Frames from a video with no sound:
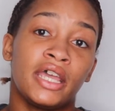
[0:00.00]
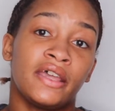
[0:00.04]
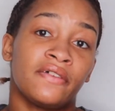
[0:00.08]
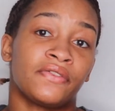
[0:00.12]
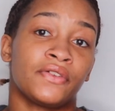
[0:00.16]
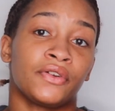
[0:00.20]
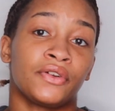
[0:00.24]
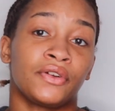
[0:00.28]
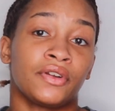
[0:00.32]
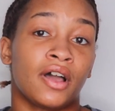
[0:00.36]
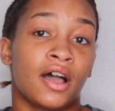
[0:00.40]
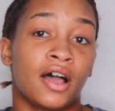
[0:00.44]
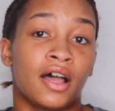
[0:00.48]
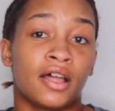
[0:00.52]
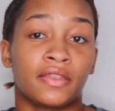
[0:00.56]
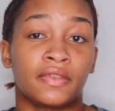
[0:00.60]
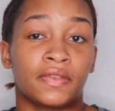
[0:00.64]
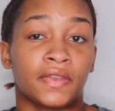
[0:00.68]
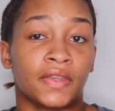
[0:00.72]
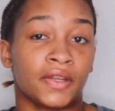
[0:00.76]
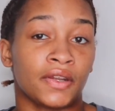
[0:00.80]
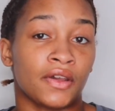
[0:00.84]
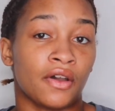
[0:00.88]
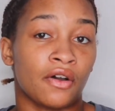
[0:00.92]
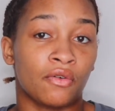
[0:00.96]
if they're not,
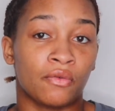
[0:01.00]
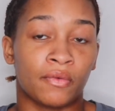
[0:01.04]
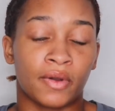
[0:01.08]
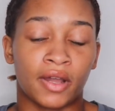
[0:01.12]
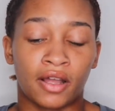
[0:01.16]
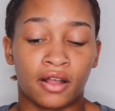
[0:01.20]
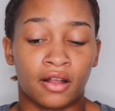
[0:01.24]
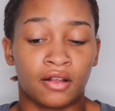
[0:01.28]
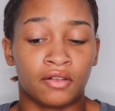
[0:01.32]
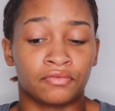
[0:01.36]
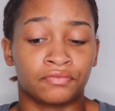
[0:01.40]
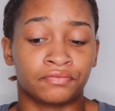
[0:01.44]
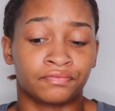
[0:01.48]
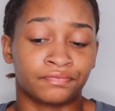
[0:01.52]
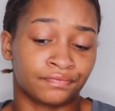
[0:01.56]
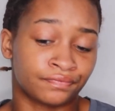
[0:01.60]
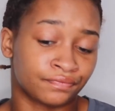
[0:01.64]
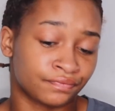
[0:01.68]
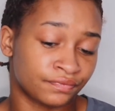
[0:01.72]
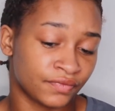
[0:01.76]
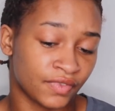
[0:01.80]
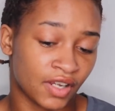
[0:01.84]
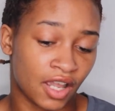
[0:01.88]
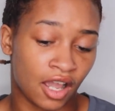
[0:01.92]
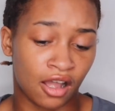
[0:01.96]
then oh well,
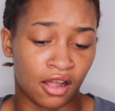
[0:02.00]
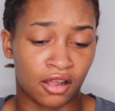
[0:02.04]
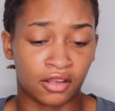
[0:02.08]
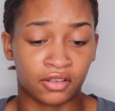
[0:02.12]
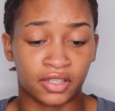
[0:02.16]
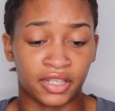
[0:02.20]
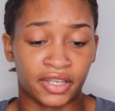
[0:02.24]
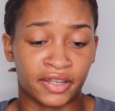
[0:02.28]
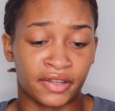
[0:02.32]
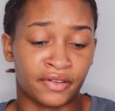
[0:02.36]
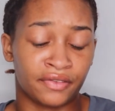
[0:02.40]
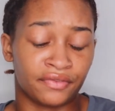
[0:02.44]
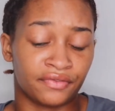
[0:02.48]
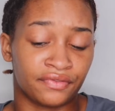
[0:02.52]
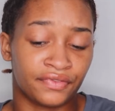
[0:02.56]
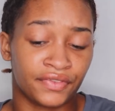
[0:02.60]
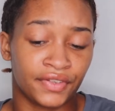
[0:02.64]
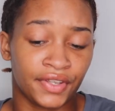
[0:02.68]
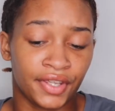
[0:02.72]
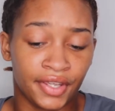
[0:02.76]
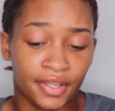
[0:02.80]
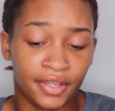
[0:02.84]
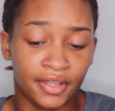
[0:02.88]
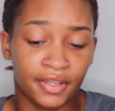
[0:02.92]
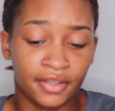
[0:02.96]
I'll live.
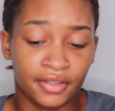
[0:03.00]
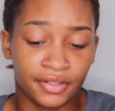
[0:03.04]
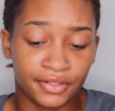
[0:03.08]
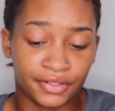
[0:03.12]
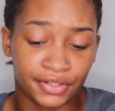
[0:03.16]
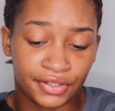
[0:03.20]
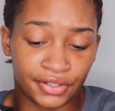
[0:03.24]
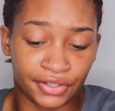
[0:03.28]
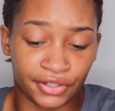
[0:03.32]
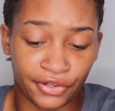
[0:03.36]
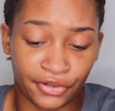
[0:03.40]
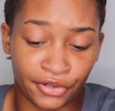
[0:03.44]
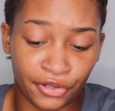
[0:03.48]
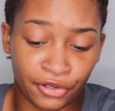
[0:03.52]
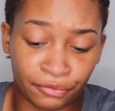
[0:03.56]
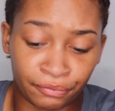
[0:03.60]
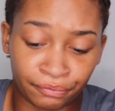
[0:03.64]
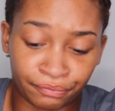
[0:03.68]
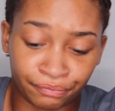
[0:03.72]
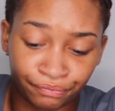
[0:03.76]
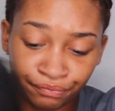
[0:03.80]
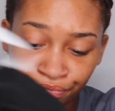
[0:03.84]
So